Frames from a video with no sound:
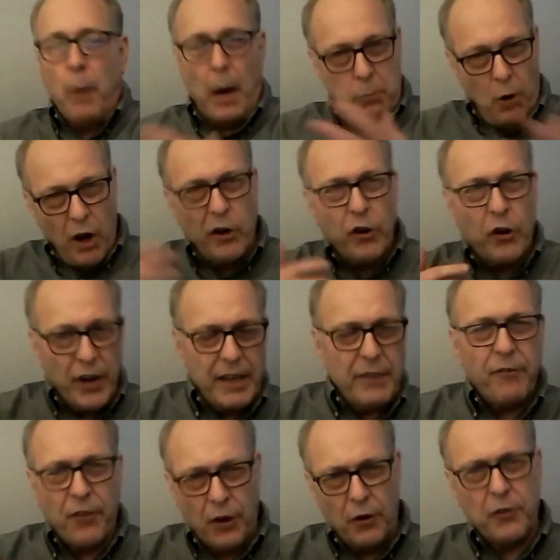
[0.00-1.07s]
brought her in
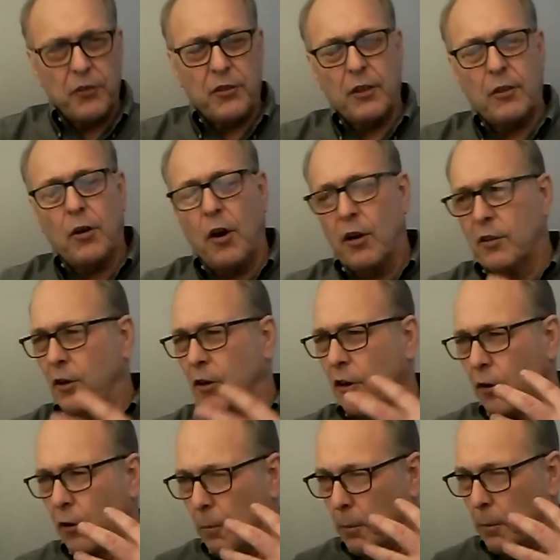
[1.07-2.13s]
first to talk to
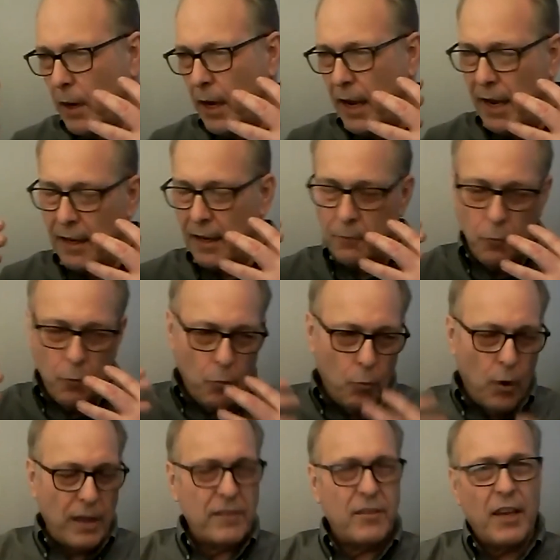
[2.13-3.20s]
her, and
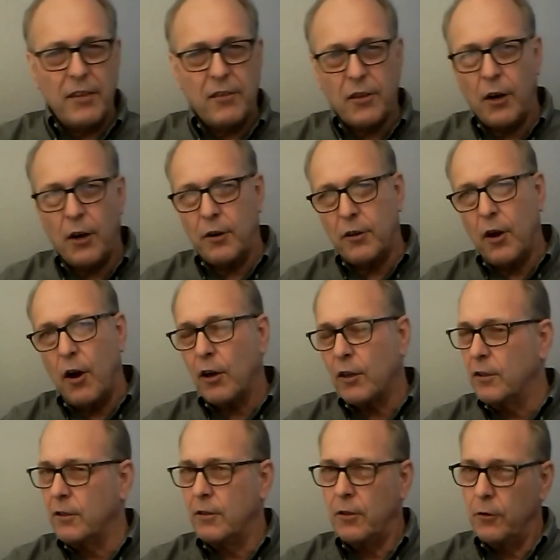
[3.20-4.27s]
once I started
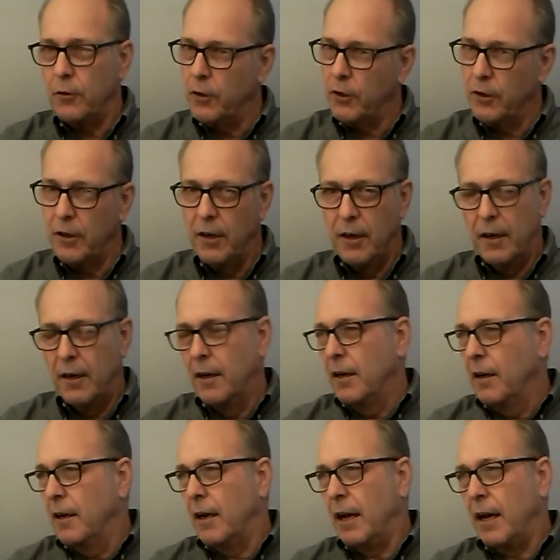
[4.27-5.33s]
talking to her,
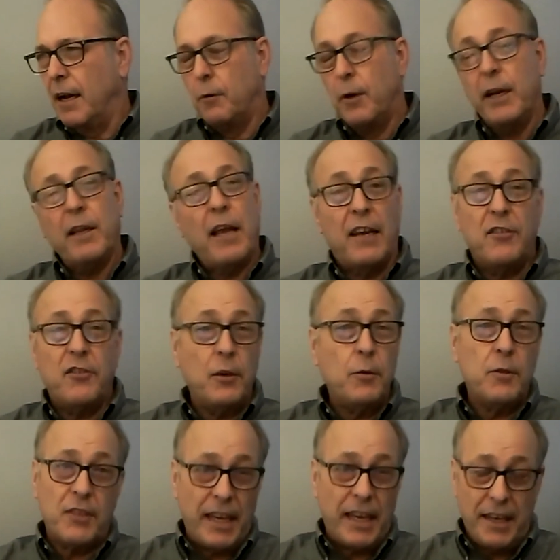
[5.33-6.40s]
I realized she
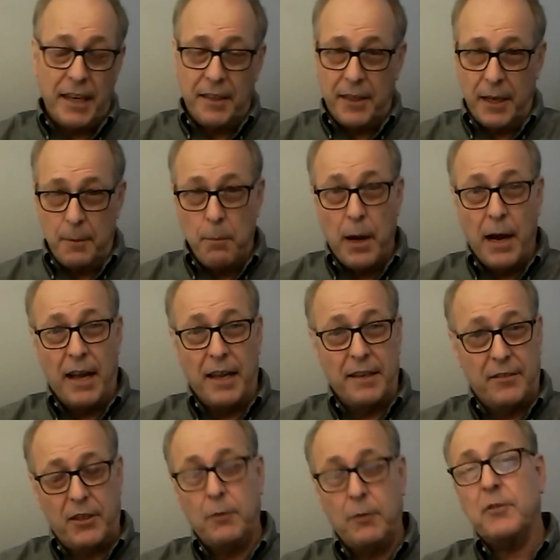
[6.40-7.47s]
was anything but.
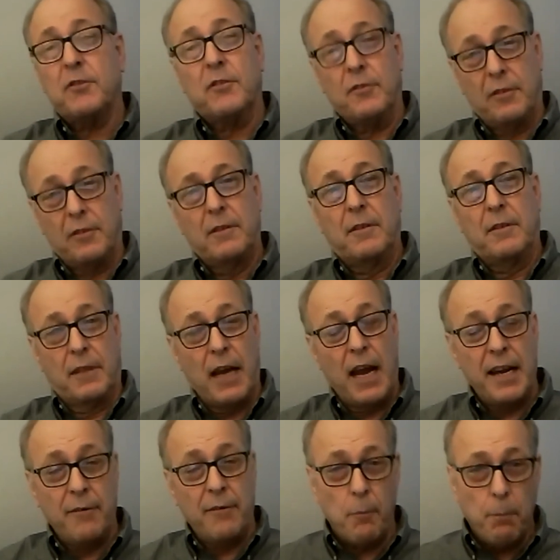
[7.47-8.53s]
She was
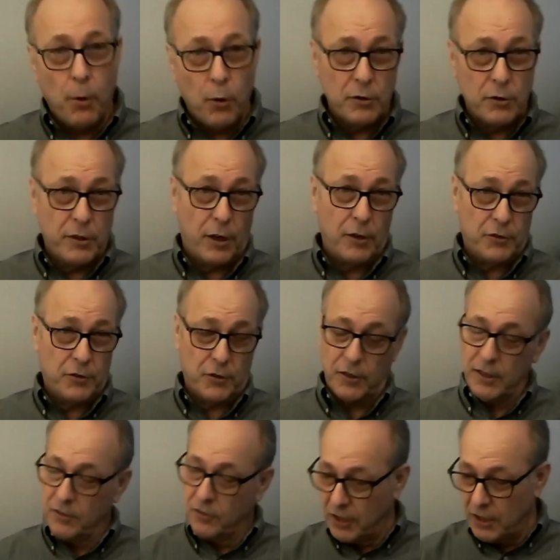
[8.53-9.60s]
kind of a bulldozer,
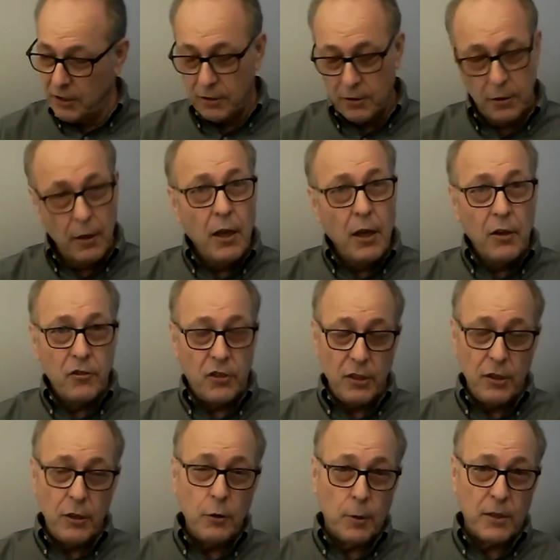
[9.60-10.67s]
and she
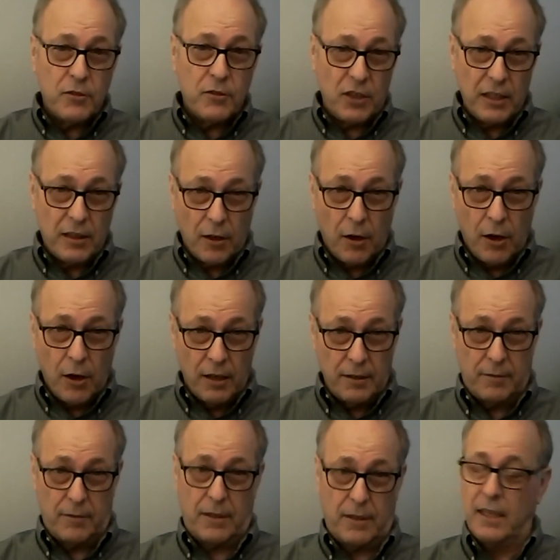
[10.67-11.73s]
knew what she thought,
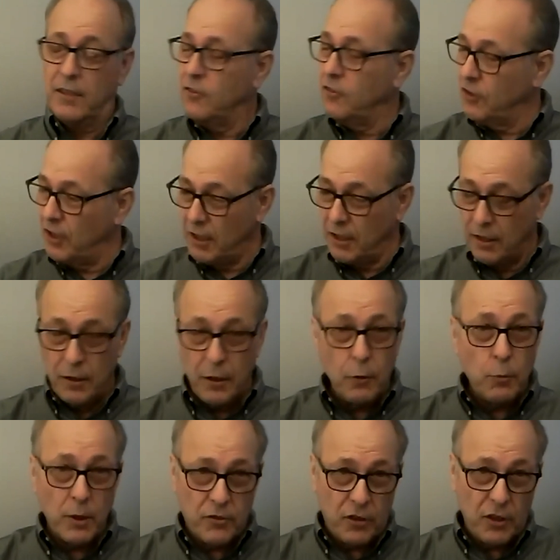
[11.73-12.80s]
and she knew
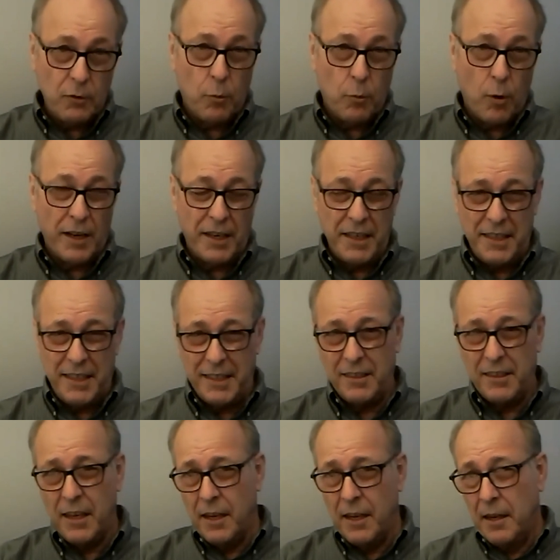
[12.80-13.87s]
what she wanted,
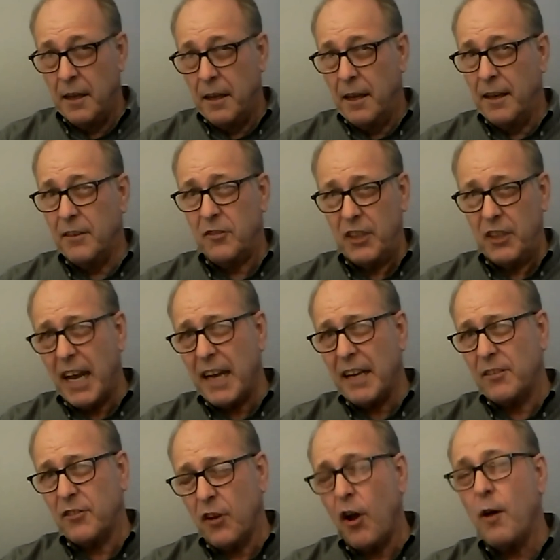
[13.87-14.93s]
and she kind of
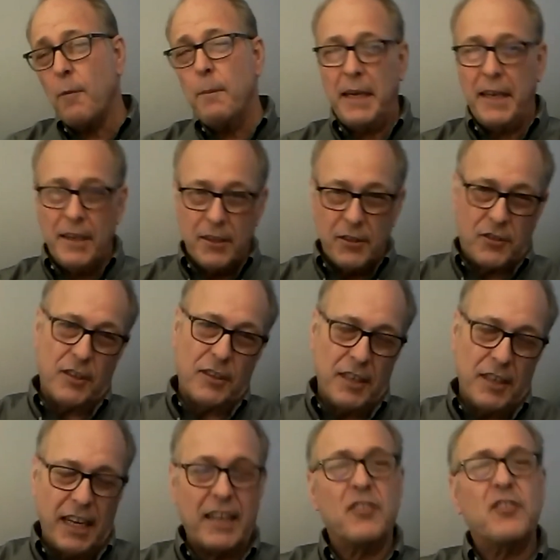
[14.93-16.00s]
saw me as an
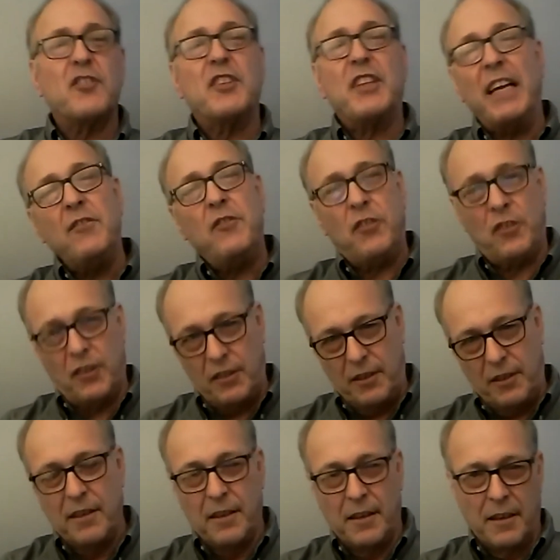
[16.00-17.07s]
extension
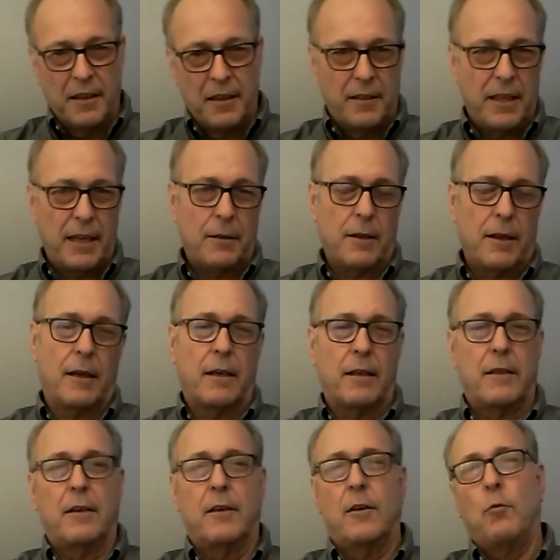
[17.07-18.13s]
that
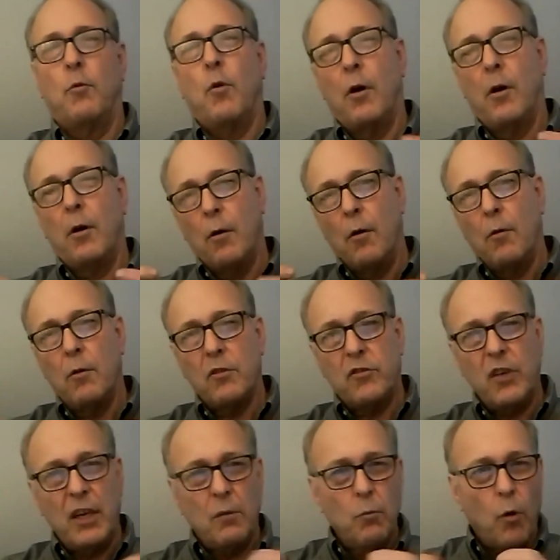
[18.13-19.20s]

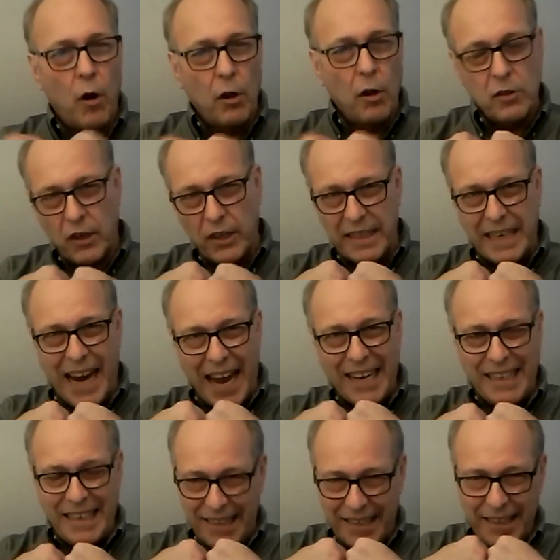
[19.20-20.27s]
she and Walter had
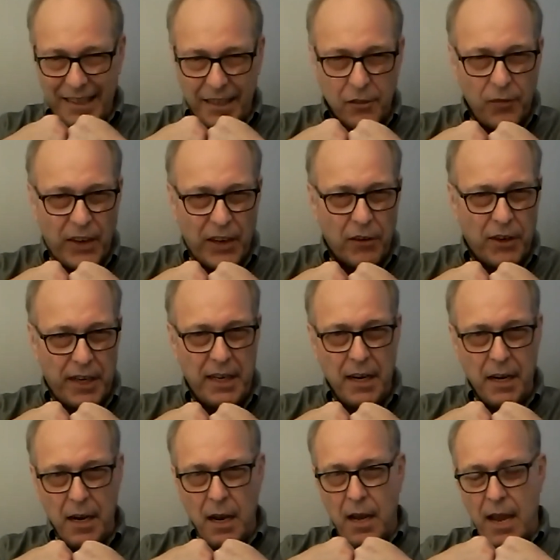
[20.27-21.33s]
gotten into this very
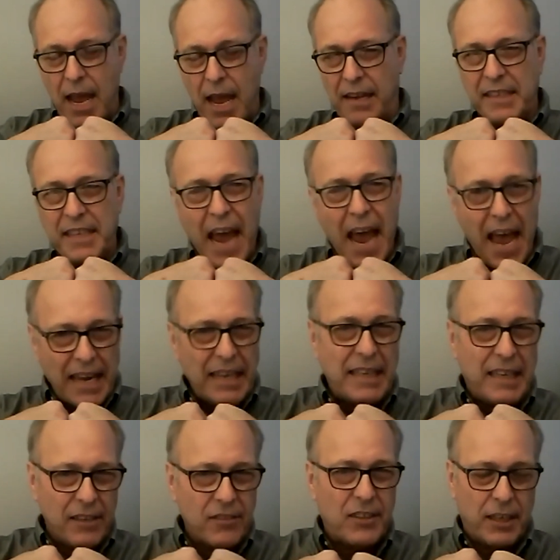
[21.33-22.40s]

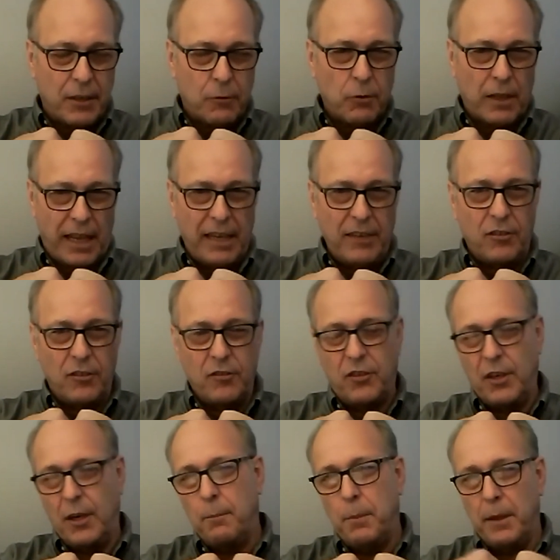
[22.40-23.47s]
antagonistic
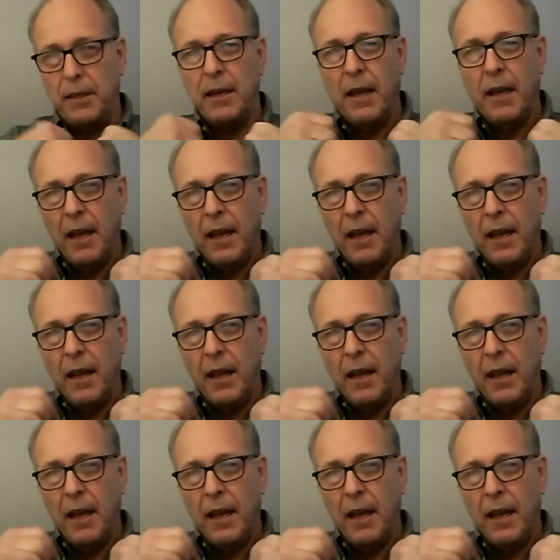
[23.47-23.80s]
relationship, and